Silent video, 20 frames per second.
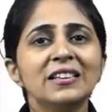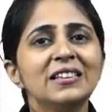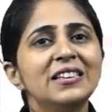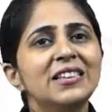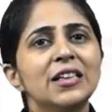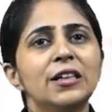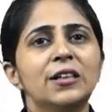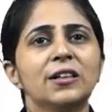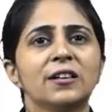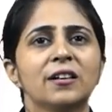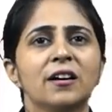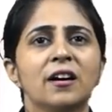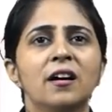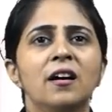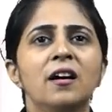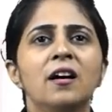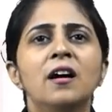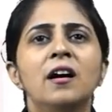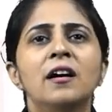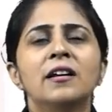Third,
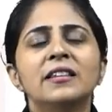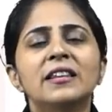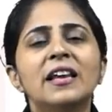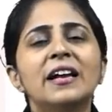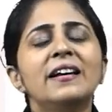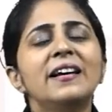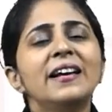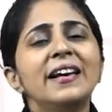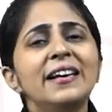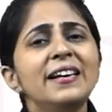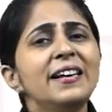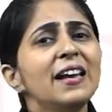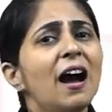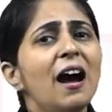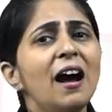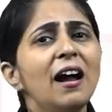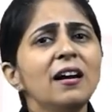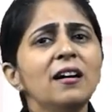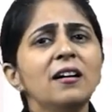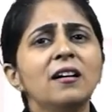the
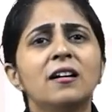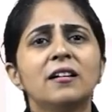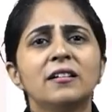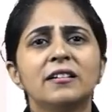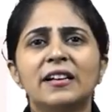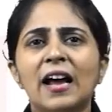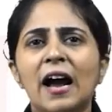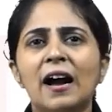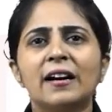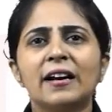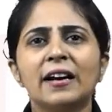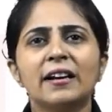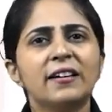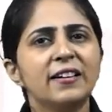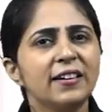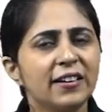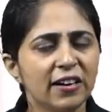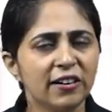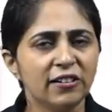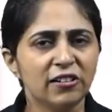radar target
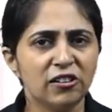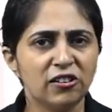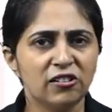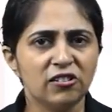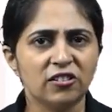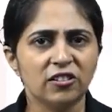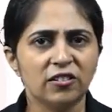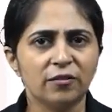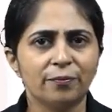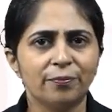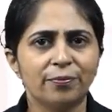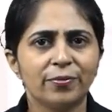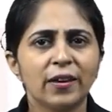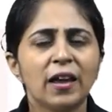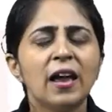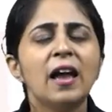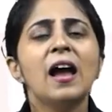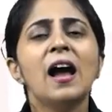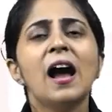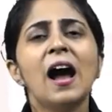recognition.
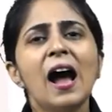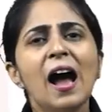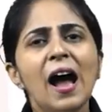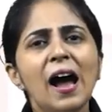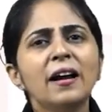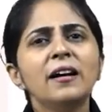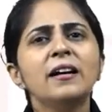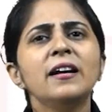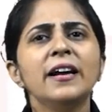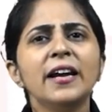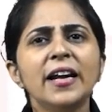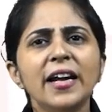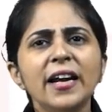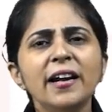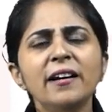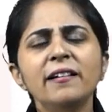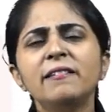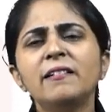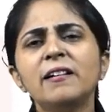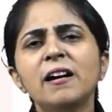Our
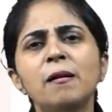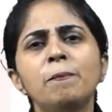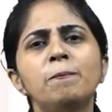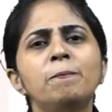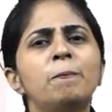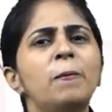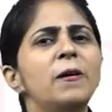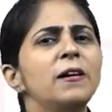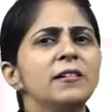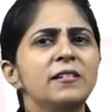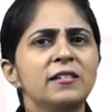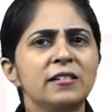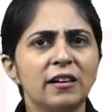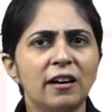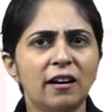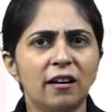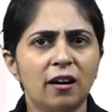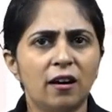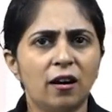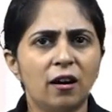intra-pulse
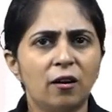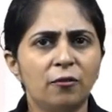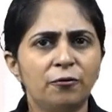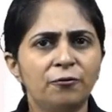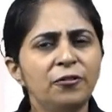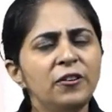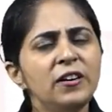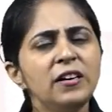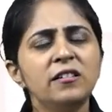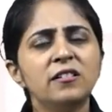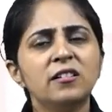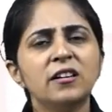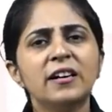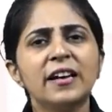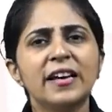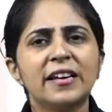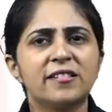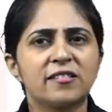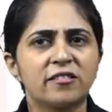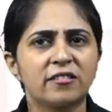feature
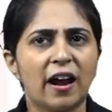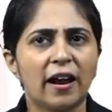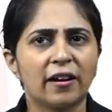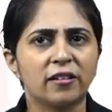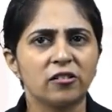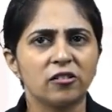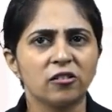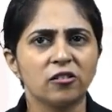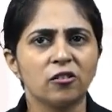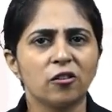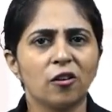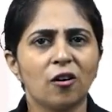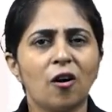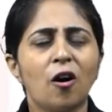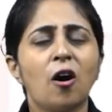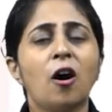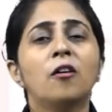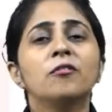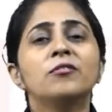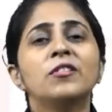extraction
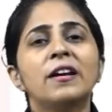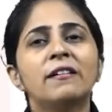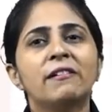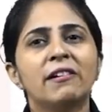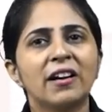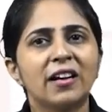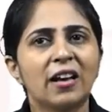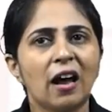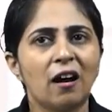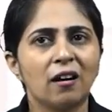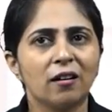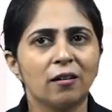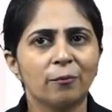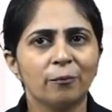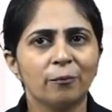of the radar.